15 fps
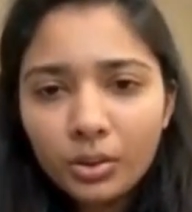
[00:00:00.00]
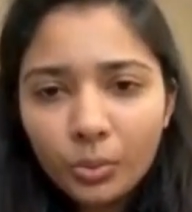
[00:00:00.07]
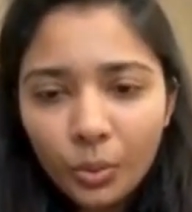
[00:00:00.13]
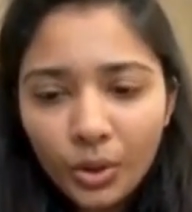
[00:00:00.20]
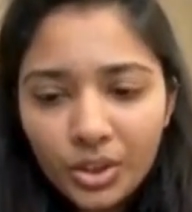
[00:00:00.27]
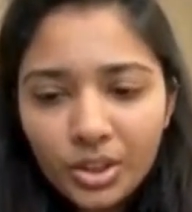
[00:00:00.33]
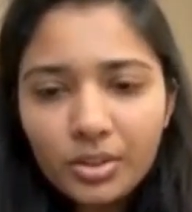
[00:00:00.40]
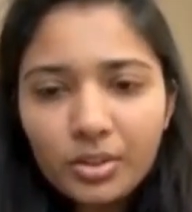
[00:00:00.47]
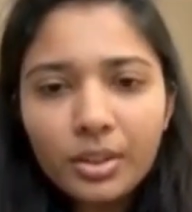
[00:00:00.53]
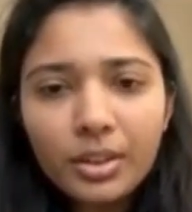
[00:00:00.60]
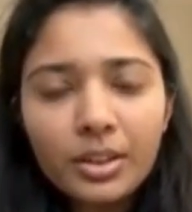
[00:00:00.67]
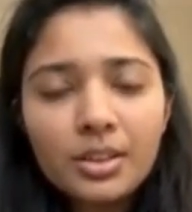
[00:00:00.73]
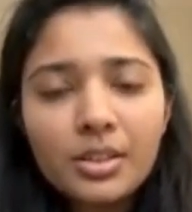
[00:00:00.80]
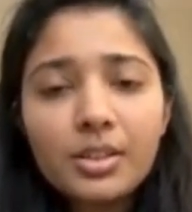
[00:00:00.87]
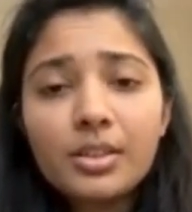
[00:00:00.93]
question
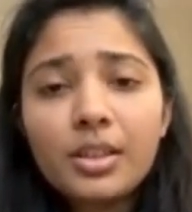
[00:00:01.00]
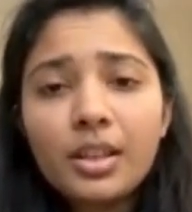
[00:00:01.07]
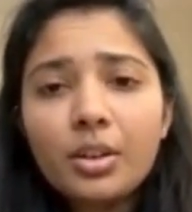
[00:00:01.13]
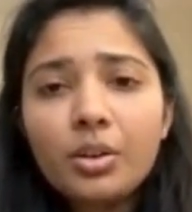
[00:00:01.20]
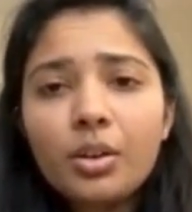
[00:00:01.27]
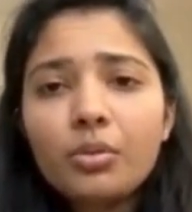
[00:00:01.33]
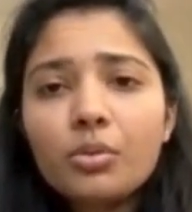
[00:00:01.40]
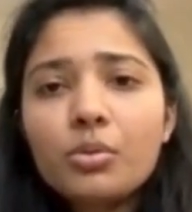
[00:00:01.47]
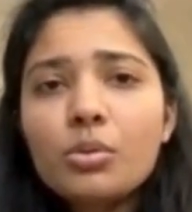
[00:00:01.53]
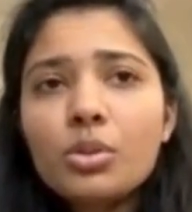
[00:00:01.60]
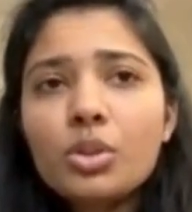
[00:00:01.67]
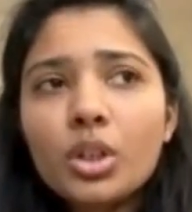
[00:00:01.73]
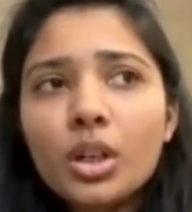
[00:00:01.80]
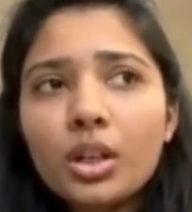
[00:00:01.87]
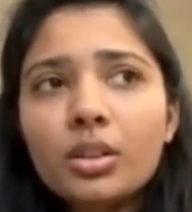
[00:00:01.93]
strategies, then you have to
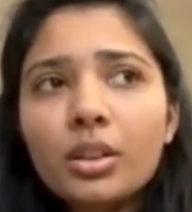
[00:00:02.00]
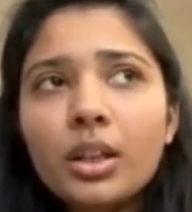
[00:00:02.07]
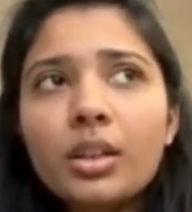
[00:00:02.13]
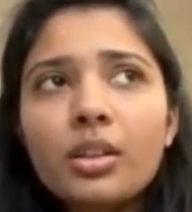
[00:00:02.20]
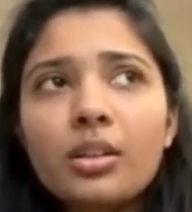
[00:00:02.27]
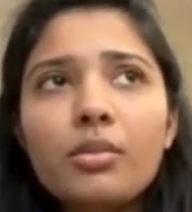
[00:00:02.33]
check that